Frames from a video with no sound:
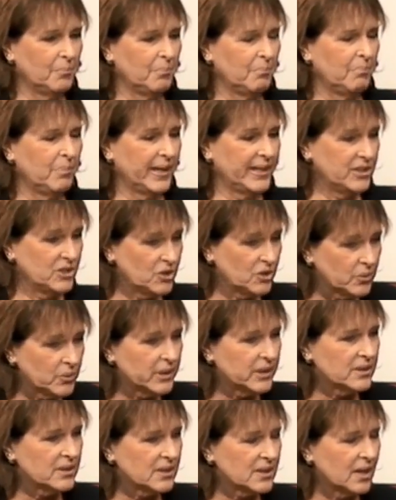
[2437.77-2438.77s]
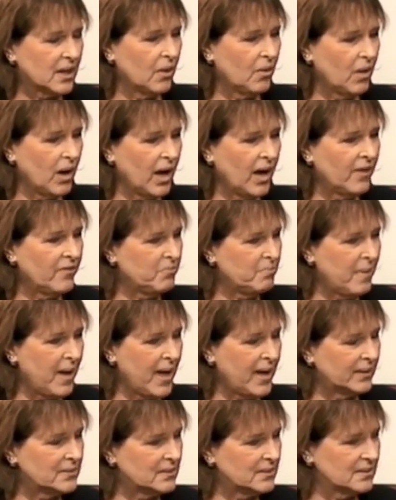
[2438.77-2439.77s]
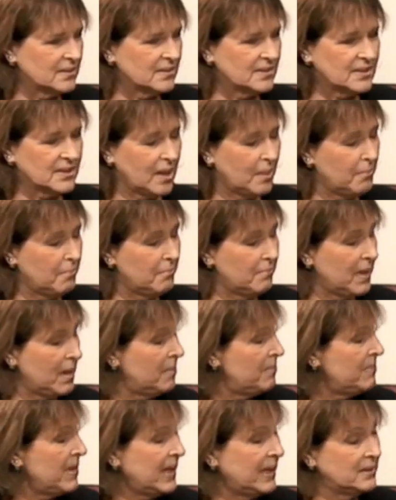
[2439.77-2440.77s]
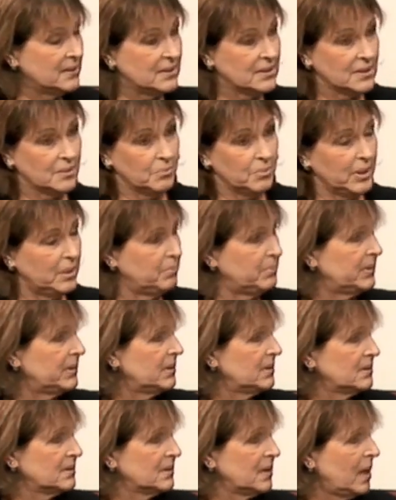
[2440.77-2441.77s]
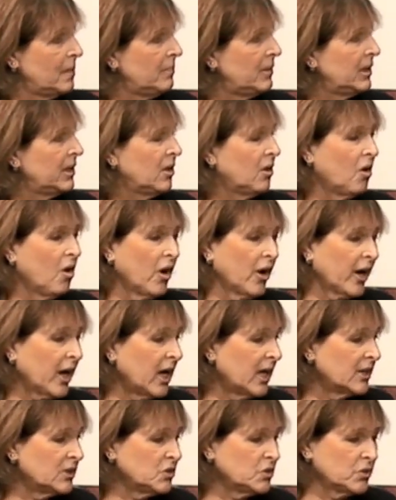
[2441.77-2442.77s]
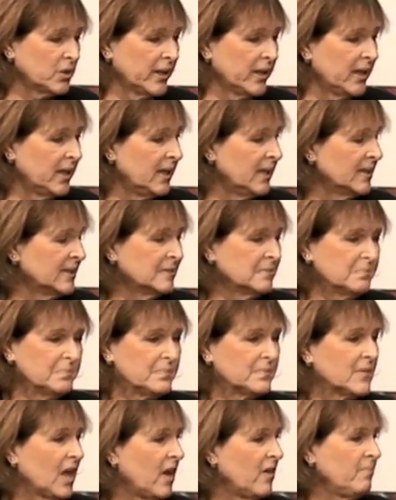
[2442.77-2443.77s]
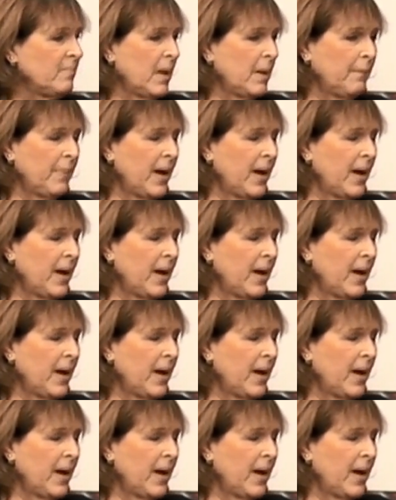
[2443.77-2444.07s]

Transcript: by doing so, I've met some amazing people. I mean, in our country, I've met